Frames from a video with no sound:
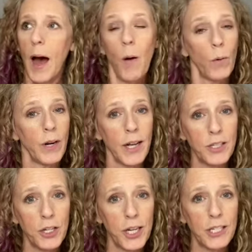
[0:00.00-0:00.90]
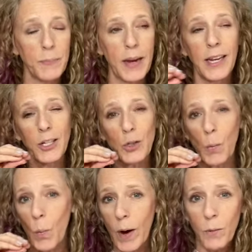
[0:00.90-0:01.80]
I would not suggest spending just
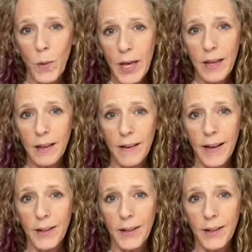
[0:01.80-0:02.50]
1 week